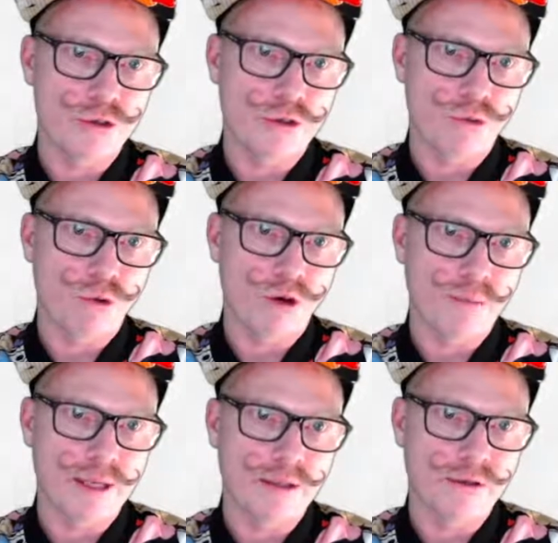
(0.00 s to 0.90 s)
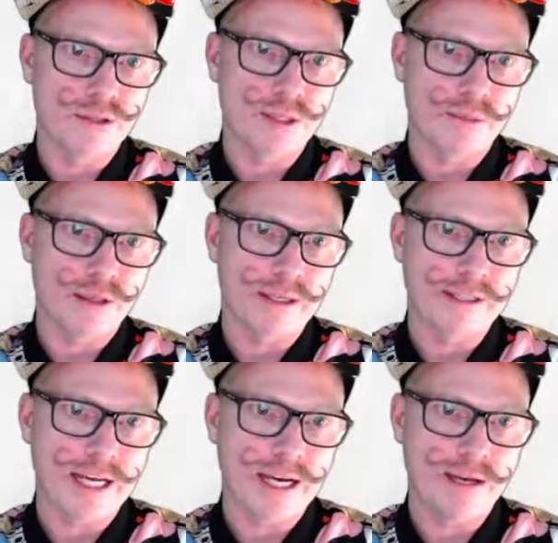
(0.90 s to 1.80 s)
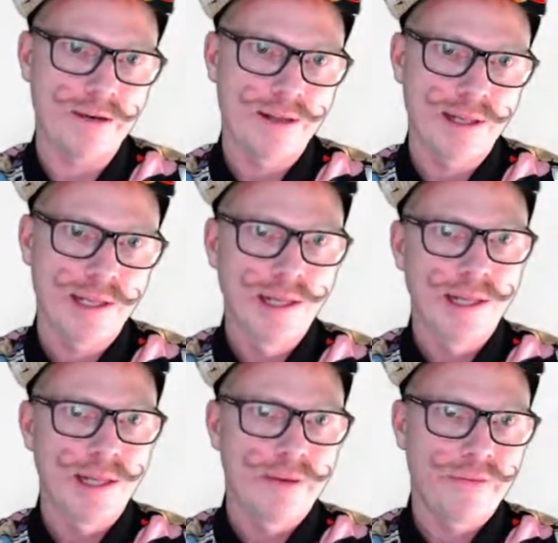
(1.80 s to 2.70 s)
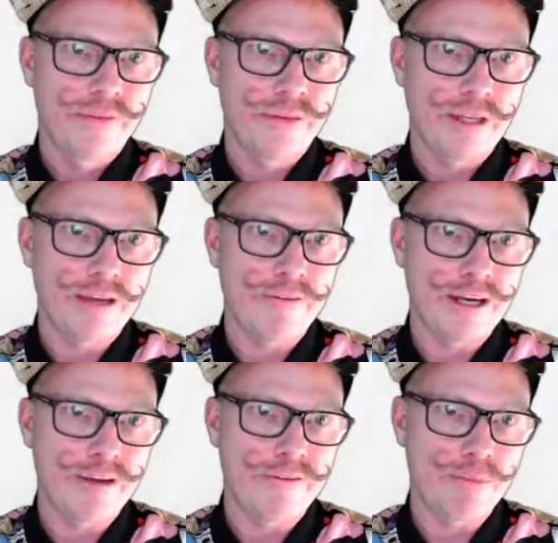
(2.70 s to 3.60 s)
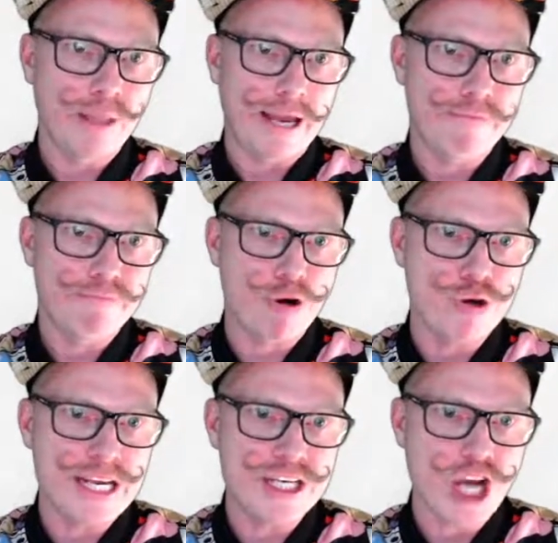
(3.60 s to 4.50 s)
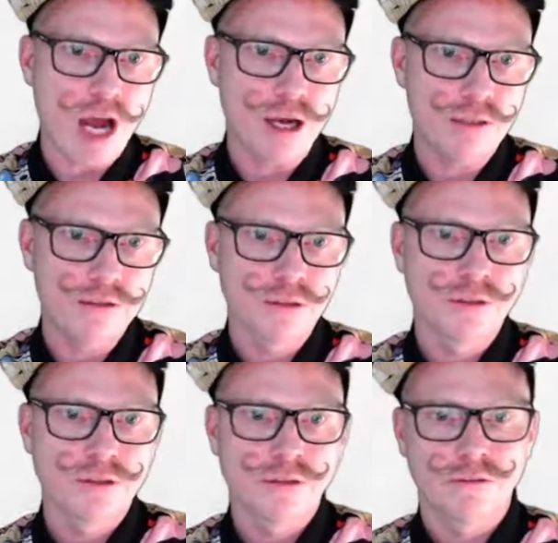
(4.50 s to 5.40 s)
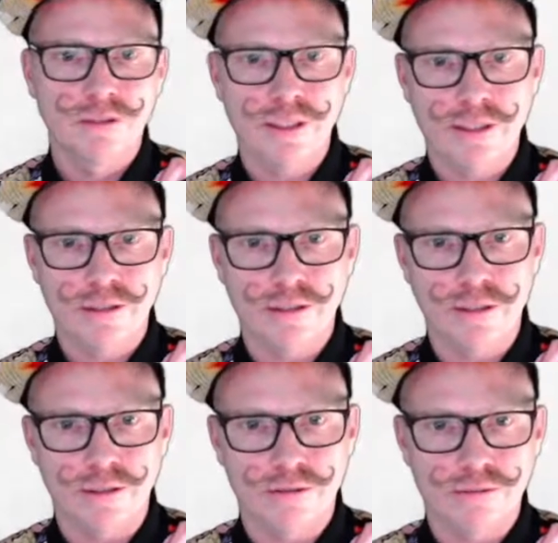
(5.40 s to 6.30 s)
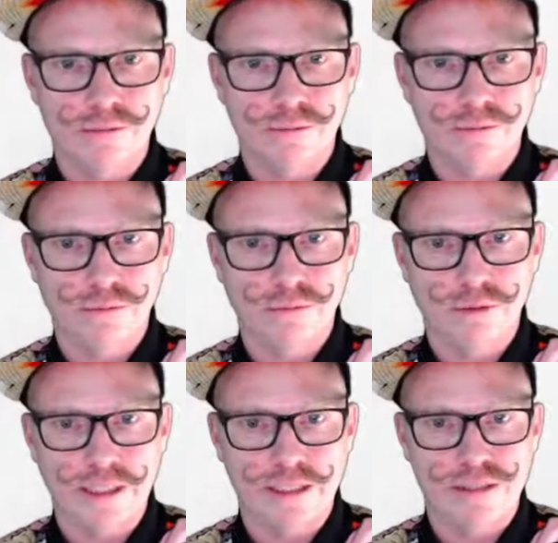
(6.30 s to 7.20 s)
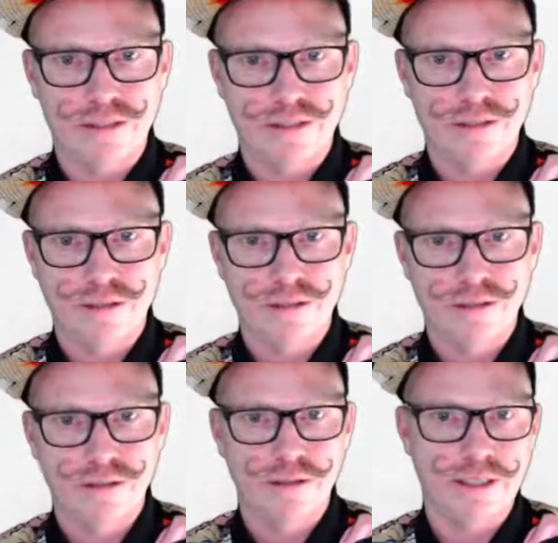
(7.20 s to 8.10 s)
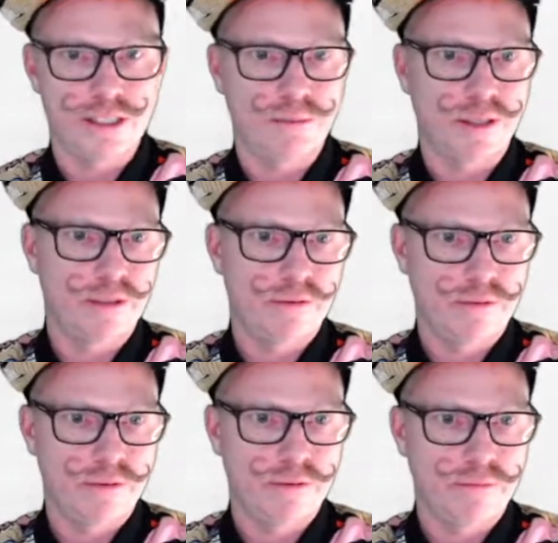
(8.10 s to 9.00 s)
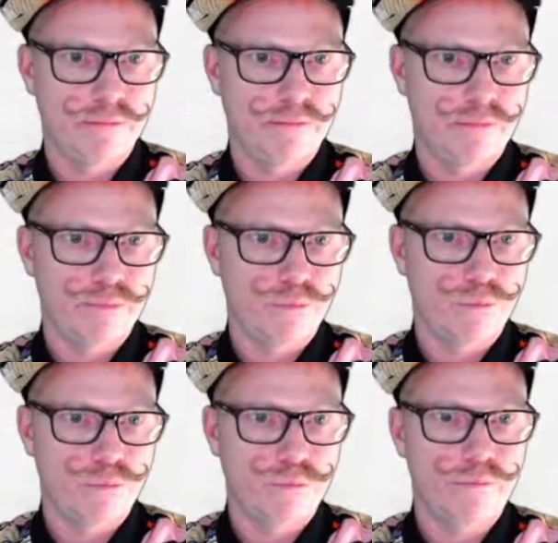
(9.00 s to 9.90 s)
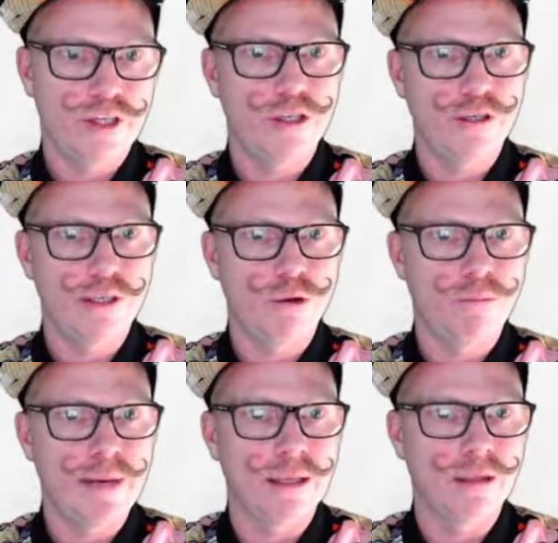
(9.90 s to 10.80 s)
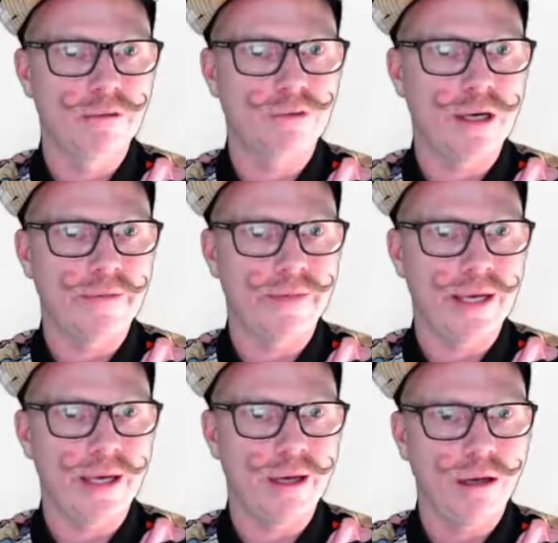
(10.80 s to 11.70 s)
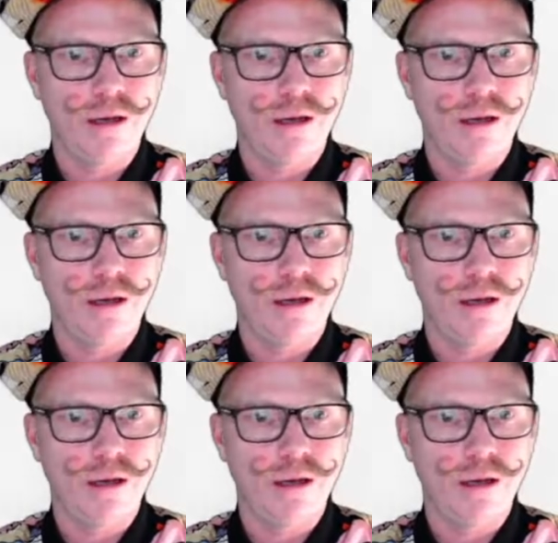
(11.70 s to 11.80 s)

your watermelon or something like that. If any of you play Fruit Ninja, right? Look, that's my cute little melon right there.